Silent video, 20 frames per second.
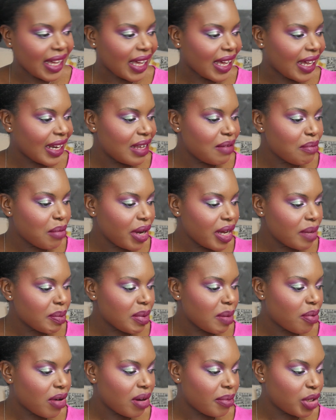And it might
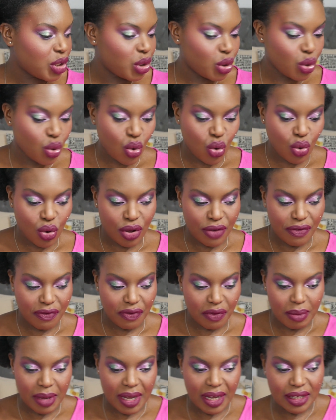be premature
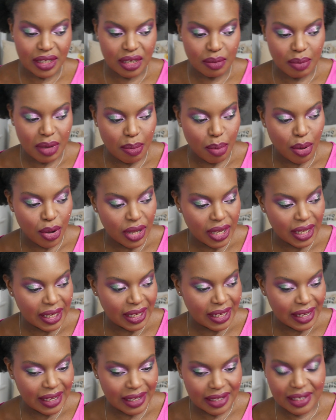for me to be putting
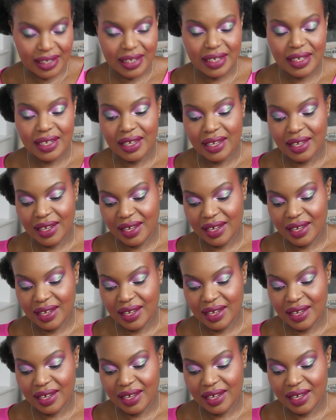these